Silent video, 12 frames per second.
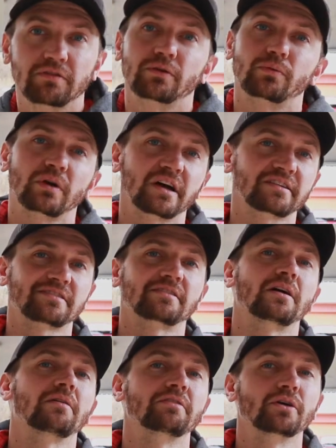of the rust and
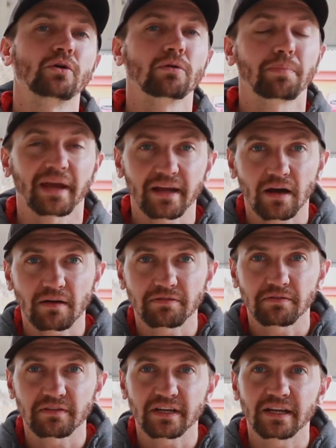all of the old paint off
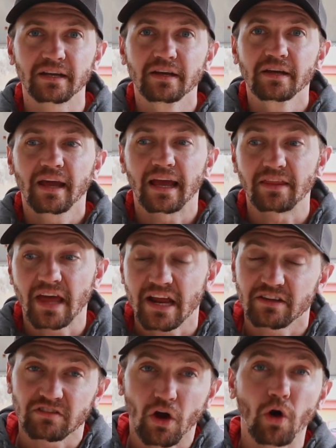of it, and that
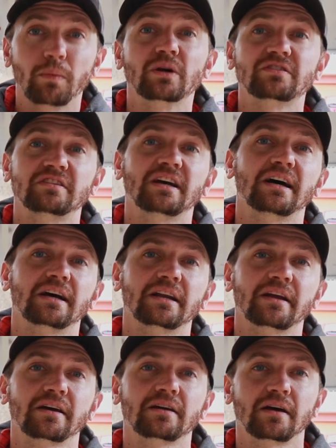is almost
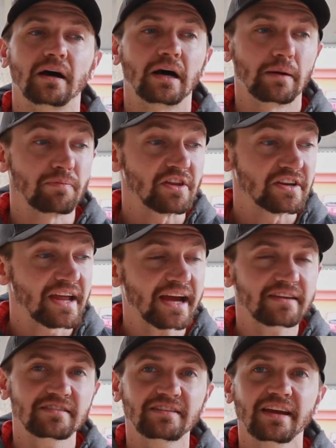done. The
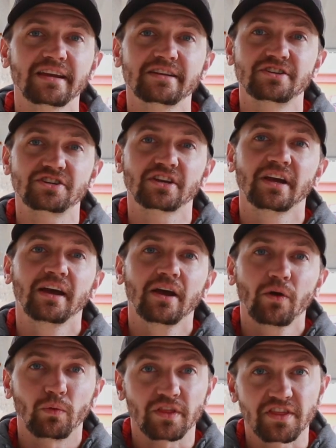next stage
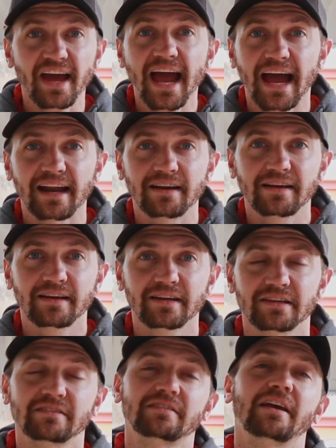with that
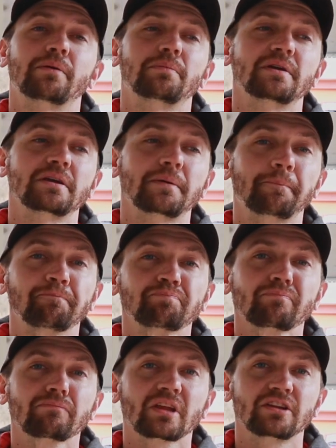is going to be
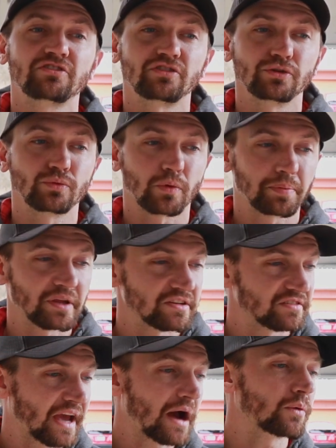to replace
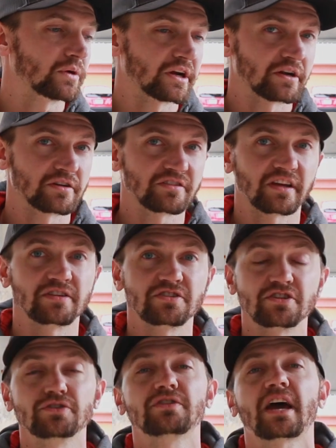the outriggers, and
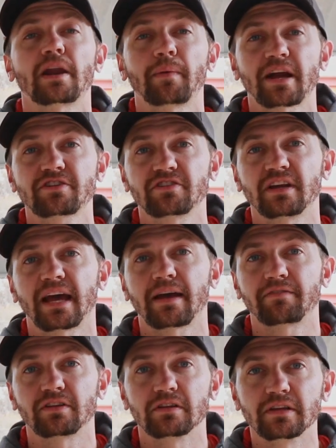to do that I'm actually going to
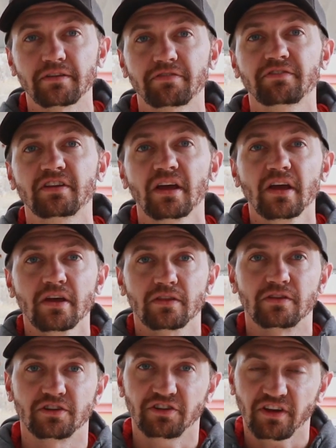have to lift
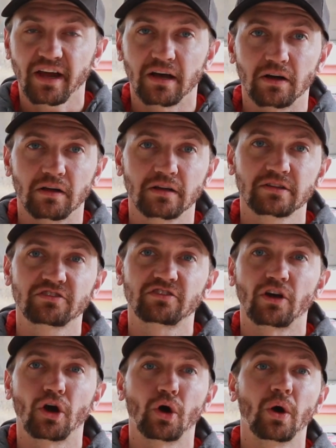the shell.
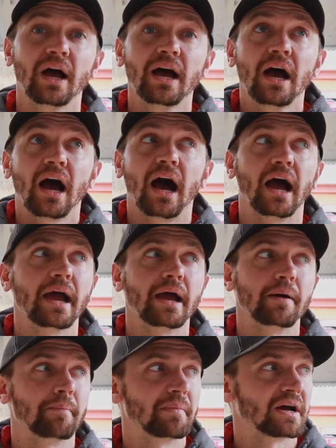So
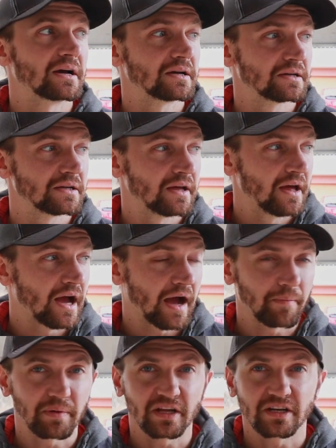
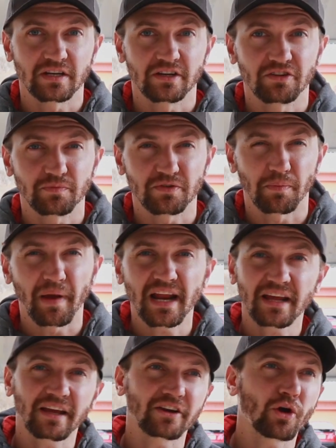I've been
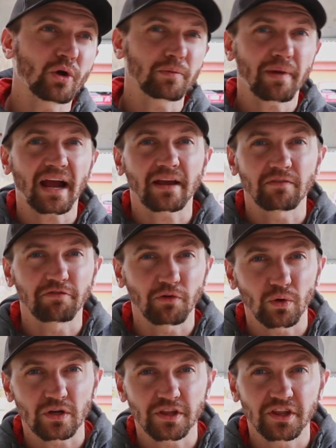debating and going back and
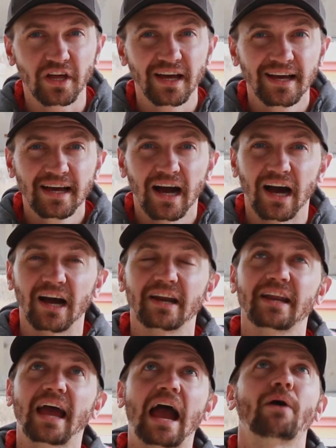forth
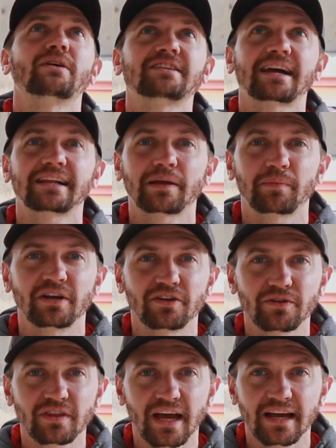on how exactly I'm going to
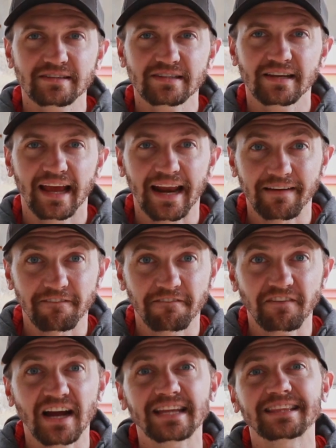do that, and I
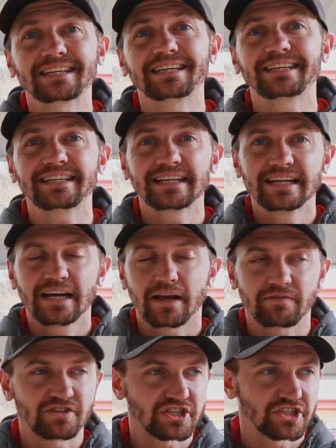finally
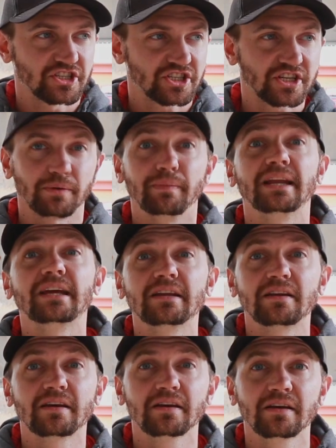have just
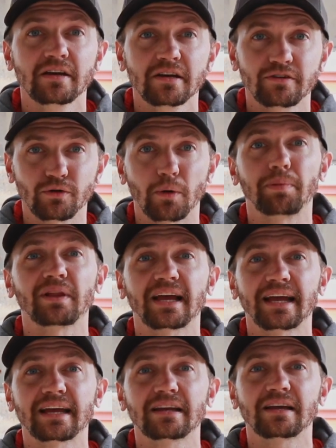committed to a
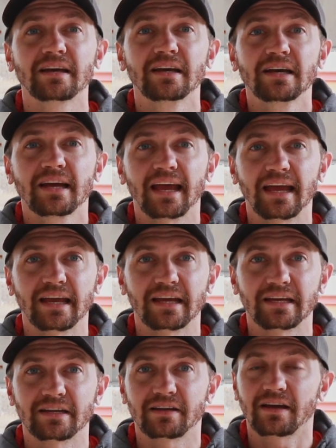plan,
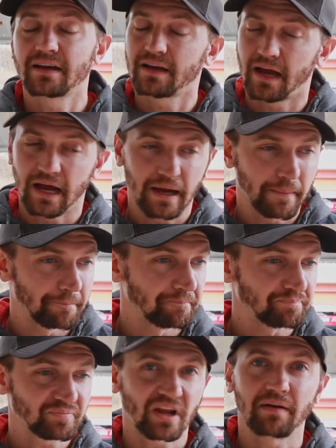and
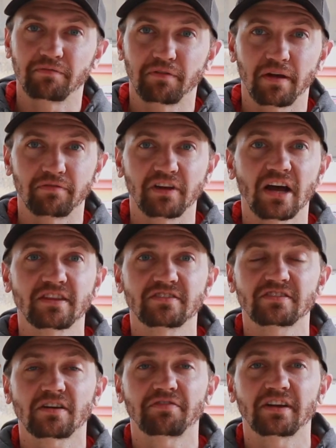I've got the
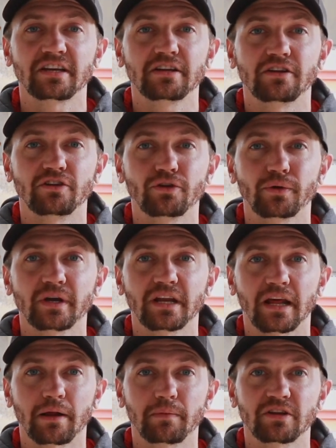stuff I need to do it,
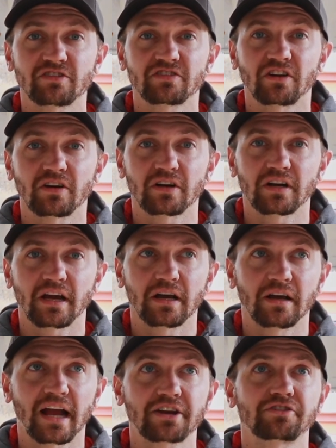and I'm going to start
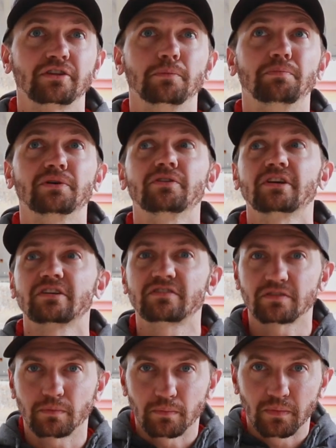actually building
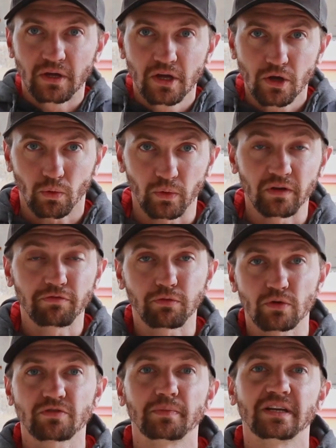some
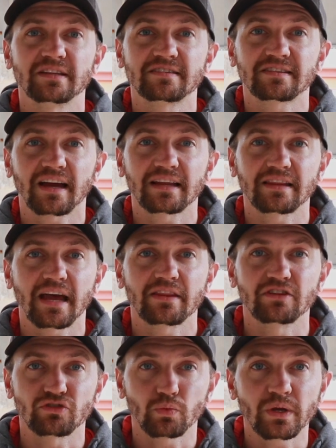reinforcement inside that
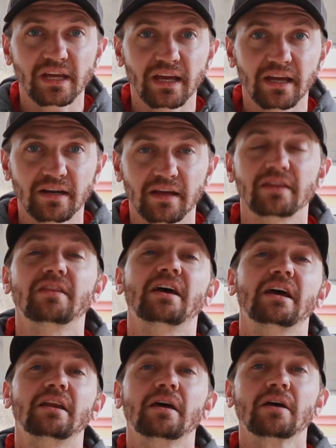this weekend, and
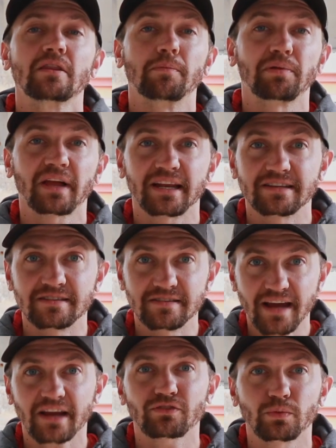then the plan is
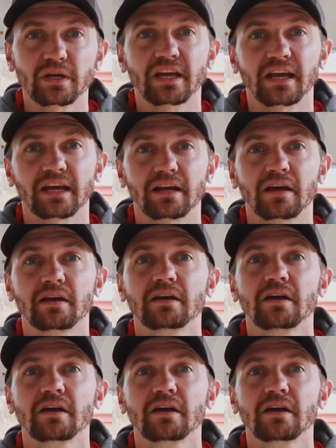next weekend